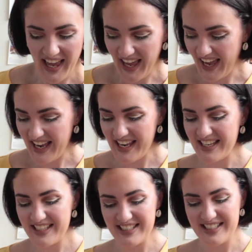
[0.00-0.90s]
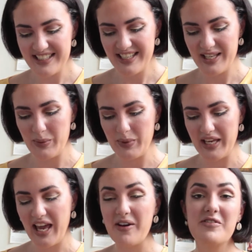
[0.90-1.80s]
And we
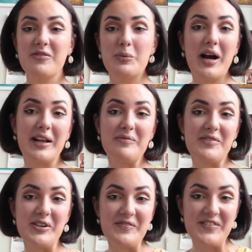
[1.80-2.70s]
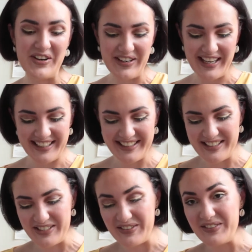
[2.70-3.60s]
have one more product
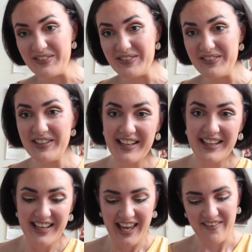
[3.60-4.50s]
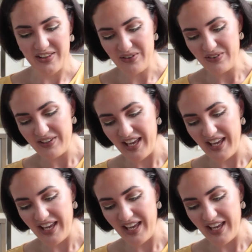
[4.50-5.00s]
to have a look